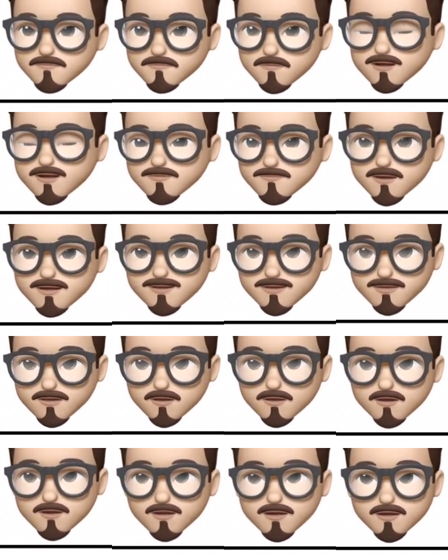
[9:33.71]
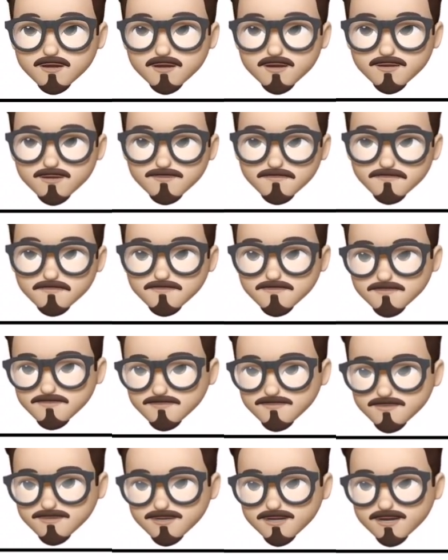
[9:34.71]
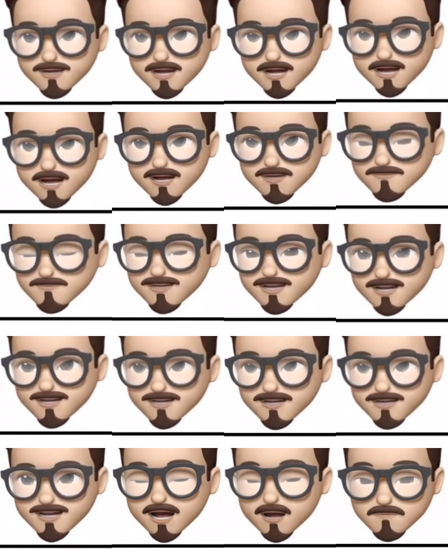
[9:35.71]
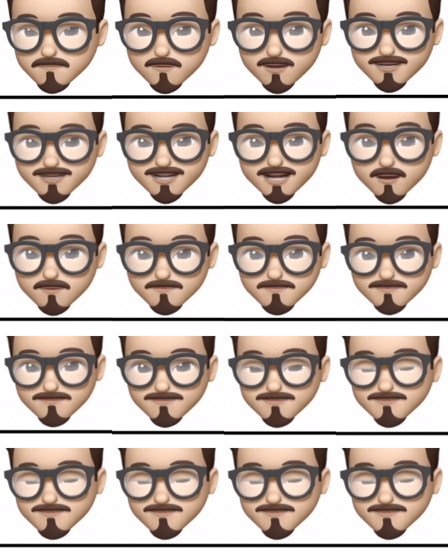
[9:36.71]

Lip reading: Whether you enjoy having the iPad cam?